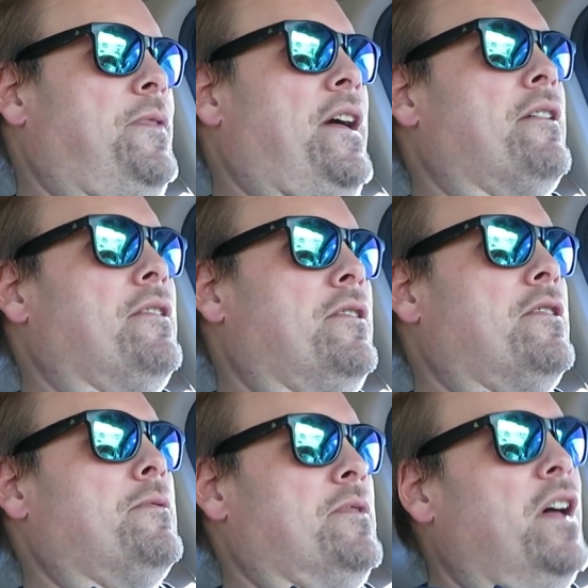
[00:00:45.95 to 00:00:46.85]
fire
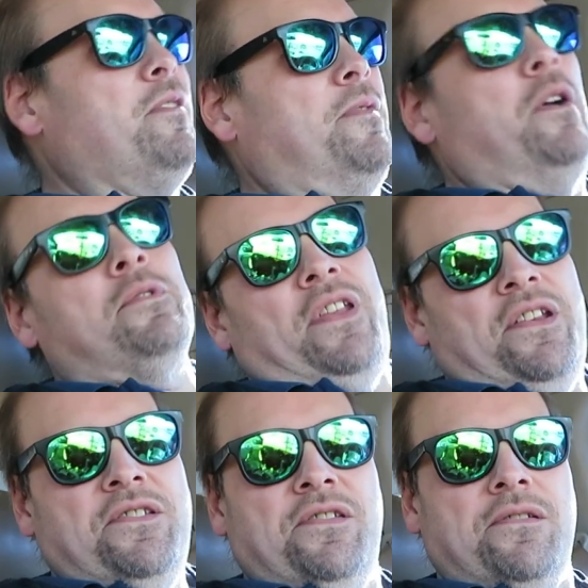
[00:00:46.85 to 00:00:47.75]
alarm, low
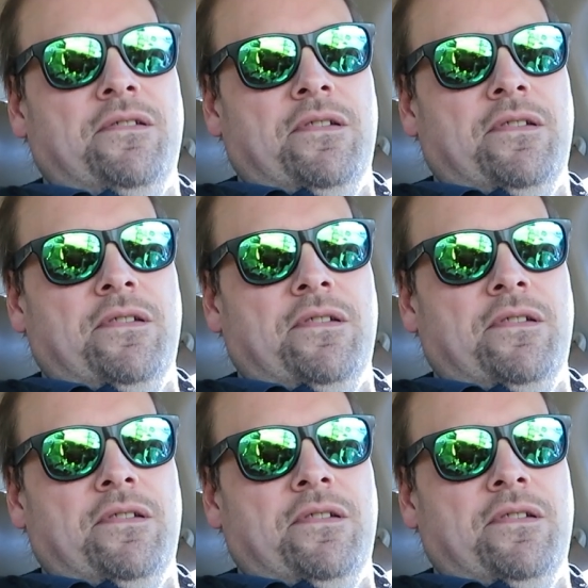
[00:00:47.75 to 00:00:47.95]
voltage